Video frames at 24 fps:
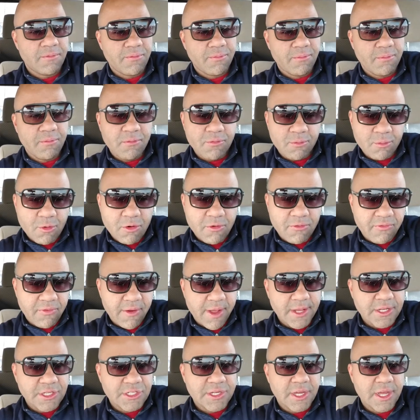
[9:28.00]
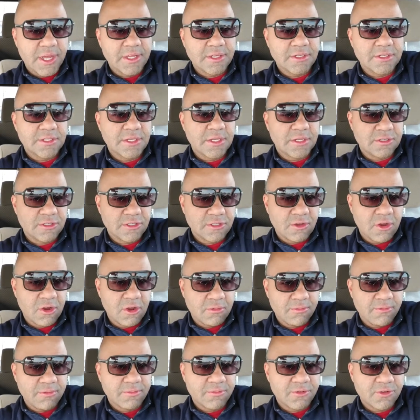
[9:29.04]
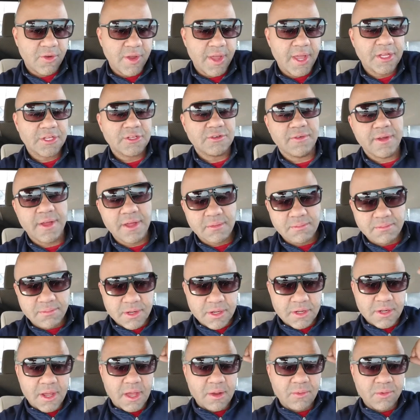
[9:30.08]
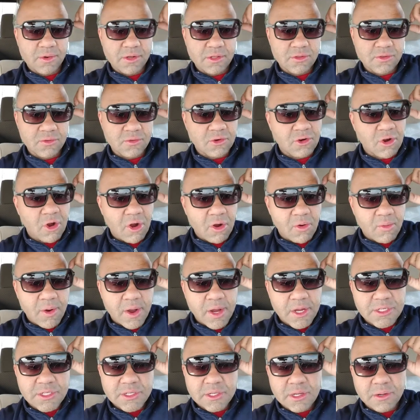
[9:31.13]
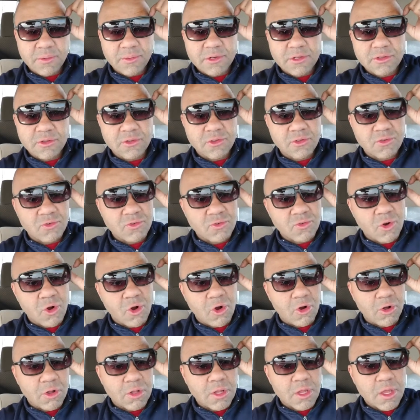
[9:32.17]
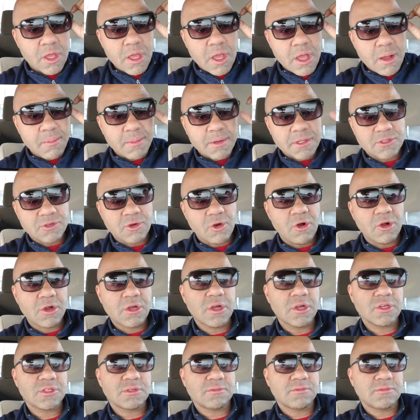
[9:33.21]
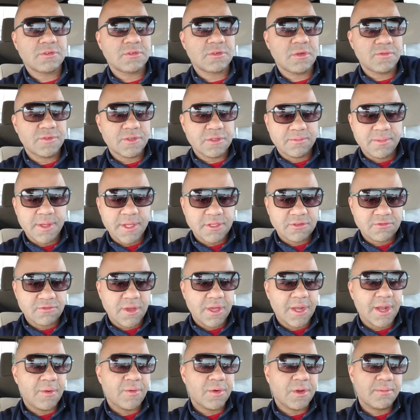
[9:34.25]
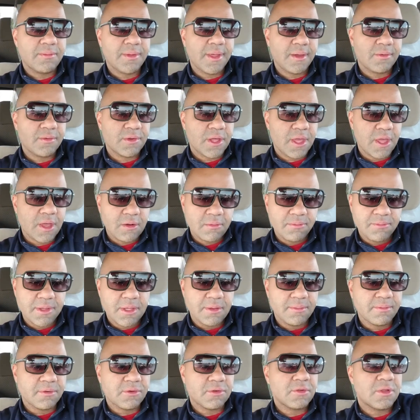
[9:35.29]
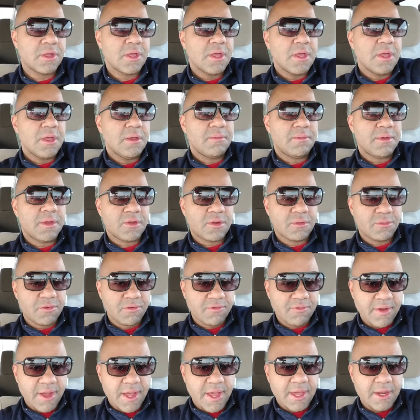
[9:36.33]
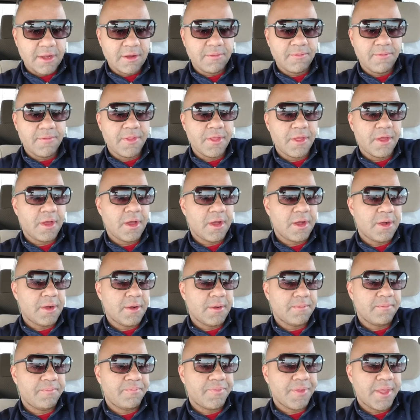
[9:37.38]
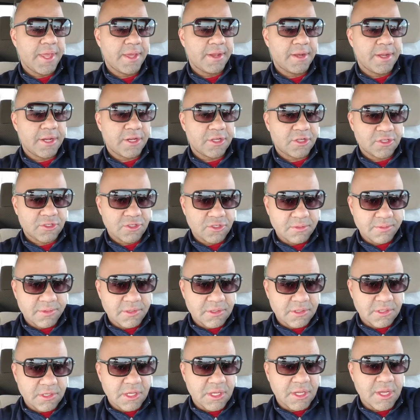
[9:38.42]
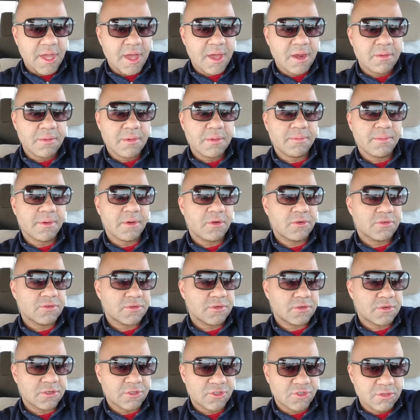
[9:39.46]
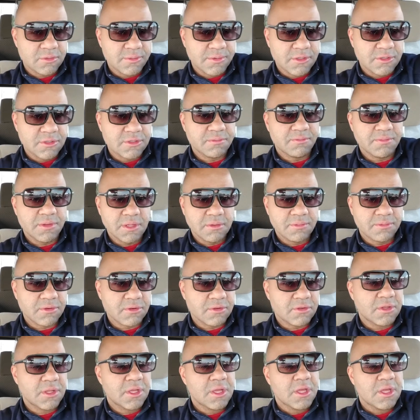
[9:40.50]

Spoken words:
more franchise than starting from scratch, right? But I want to do car washing, I want to do U-Haul, but it's all customer service based, right? I want to be able to help people, be able to provide and contribute to the economy, but also contribute to people,